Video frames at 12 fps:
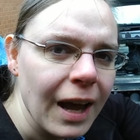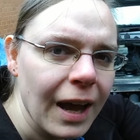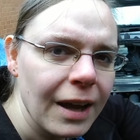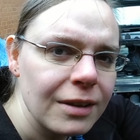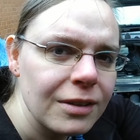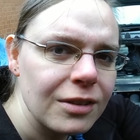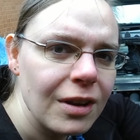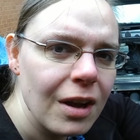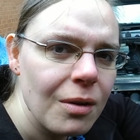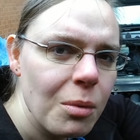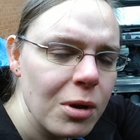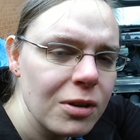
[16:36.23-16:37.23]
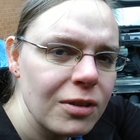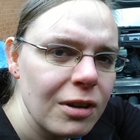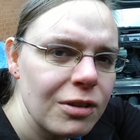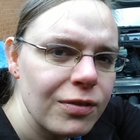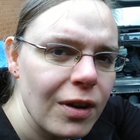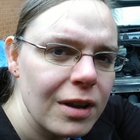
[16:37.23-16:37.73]
And what you
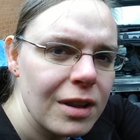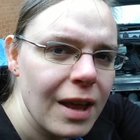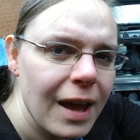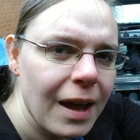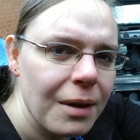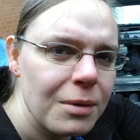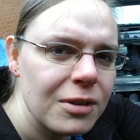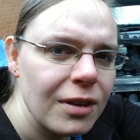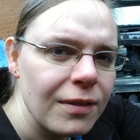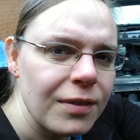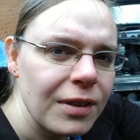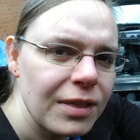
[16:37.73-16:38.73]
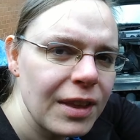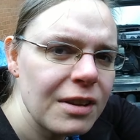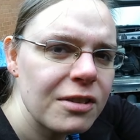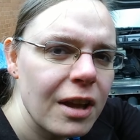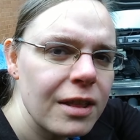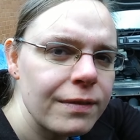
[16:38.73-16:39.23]
tend to find there is that
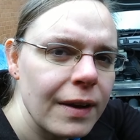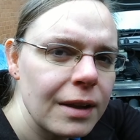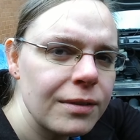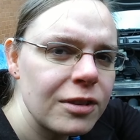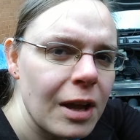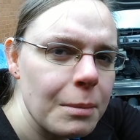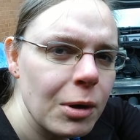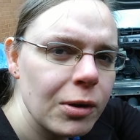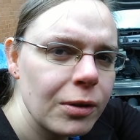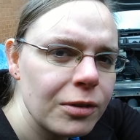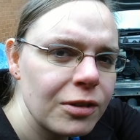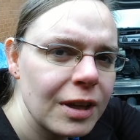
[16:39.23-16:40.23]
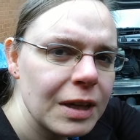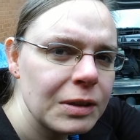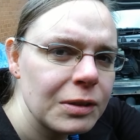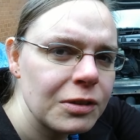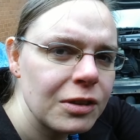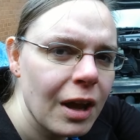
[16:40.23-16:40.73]
things like the valve stem oil
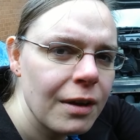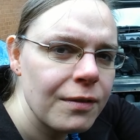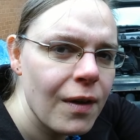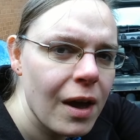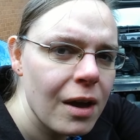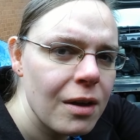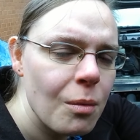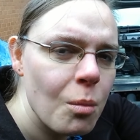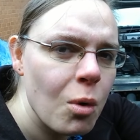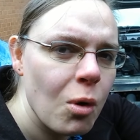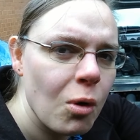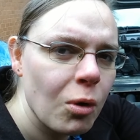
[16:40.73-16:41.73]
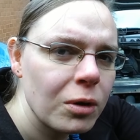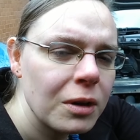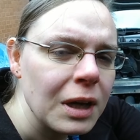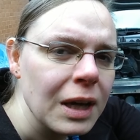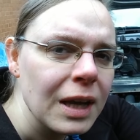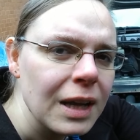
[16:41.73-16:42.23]
seals have worn.
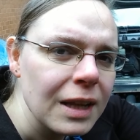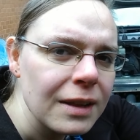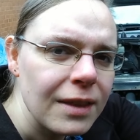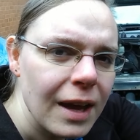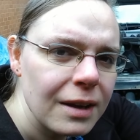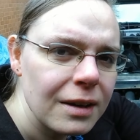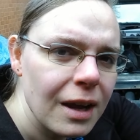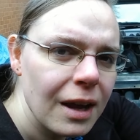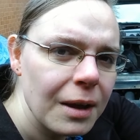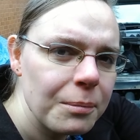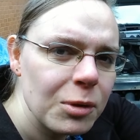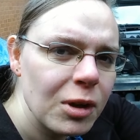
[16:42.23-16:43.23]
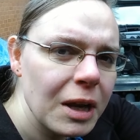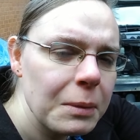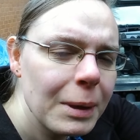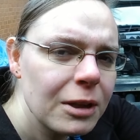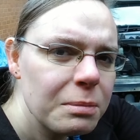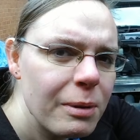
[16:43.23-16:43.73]
Then you get a
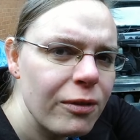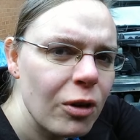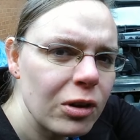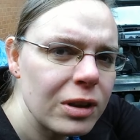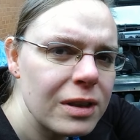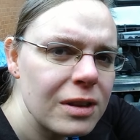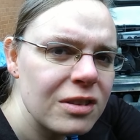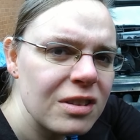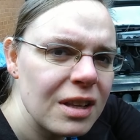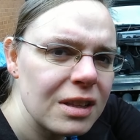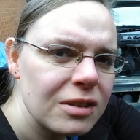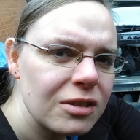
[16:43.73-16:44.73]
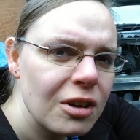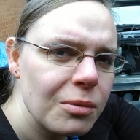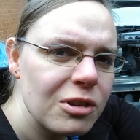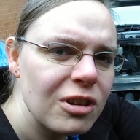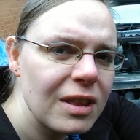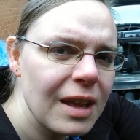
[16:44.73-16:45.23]
buildup of oil in the cylinder,
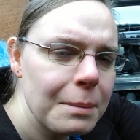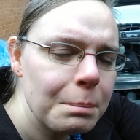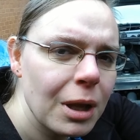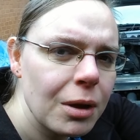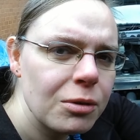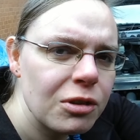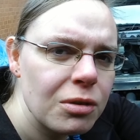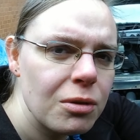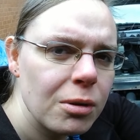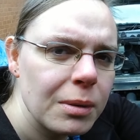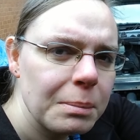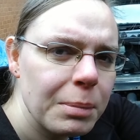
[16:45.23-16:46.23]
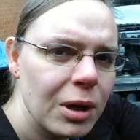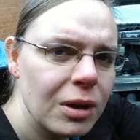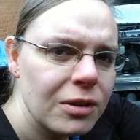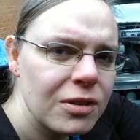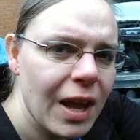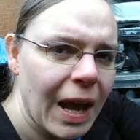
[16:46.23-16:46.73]
which it then blows through and
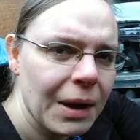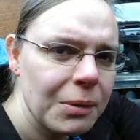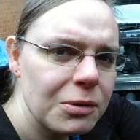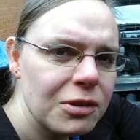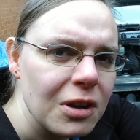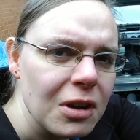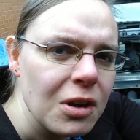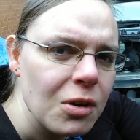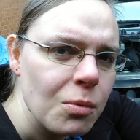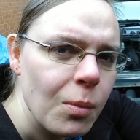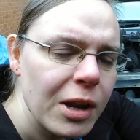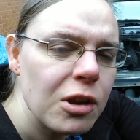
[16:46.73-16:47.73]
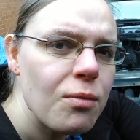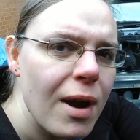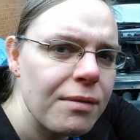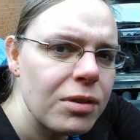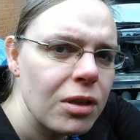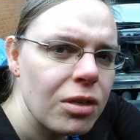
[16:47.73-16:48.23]
burns out when you
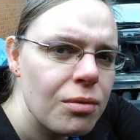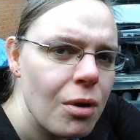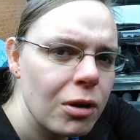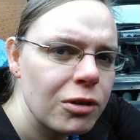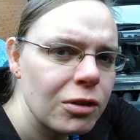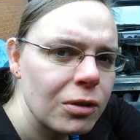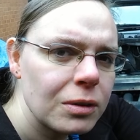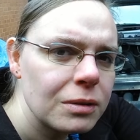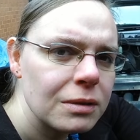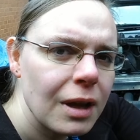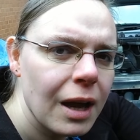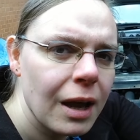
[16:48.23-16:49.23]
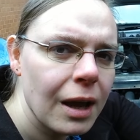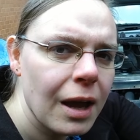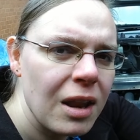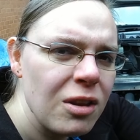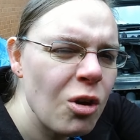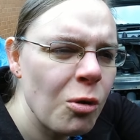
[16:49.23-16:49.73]
rev the throttle.
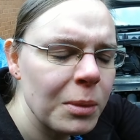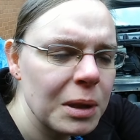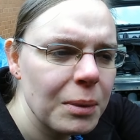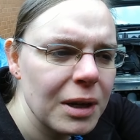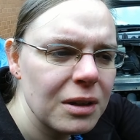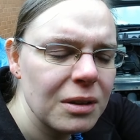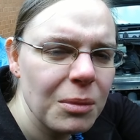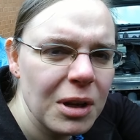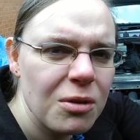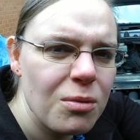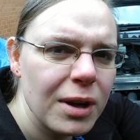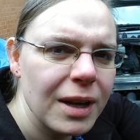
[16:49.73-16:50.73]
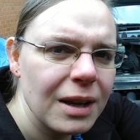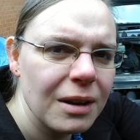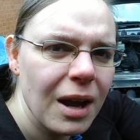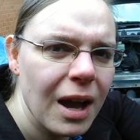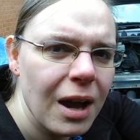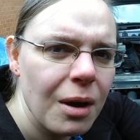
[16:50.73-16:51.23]
And normally when you're running
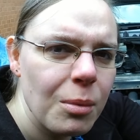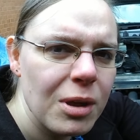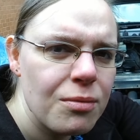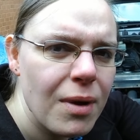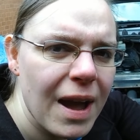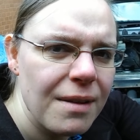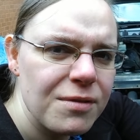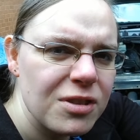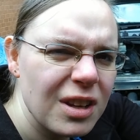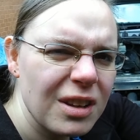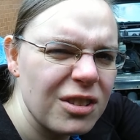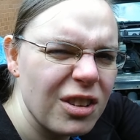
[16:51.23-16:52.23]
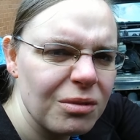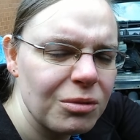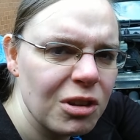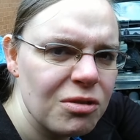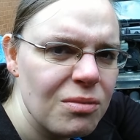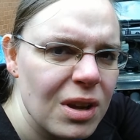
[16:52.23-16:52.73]
with revs, it
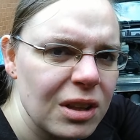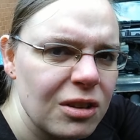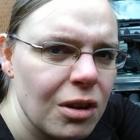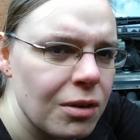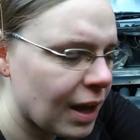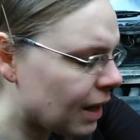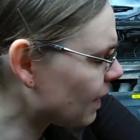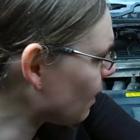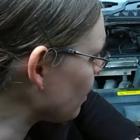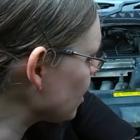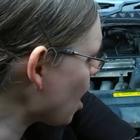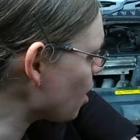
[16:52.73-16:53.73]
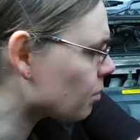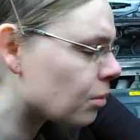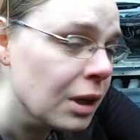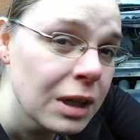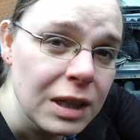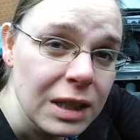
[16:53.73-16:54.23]
doesn't really do that. Now I
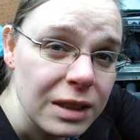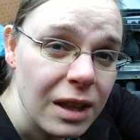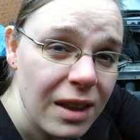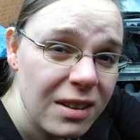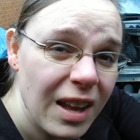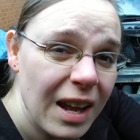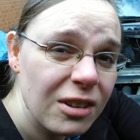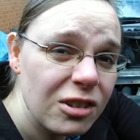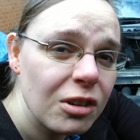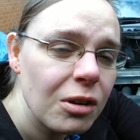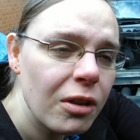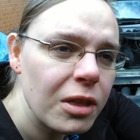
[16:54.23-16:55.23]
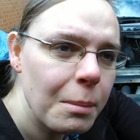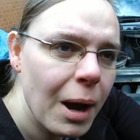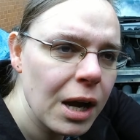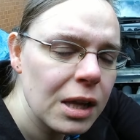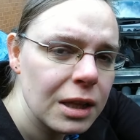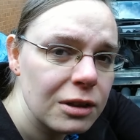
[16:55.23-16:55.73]
know that this engine, on the
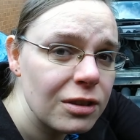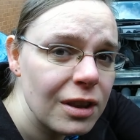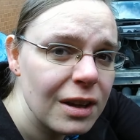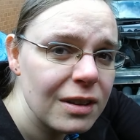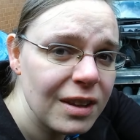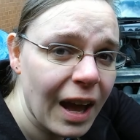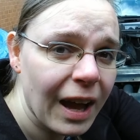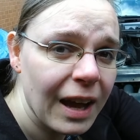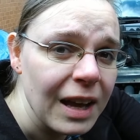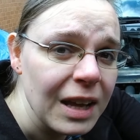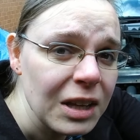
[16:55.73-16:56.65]
mileage that it's at,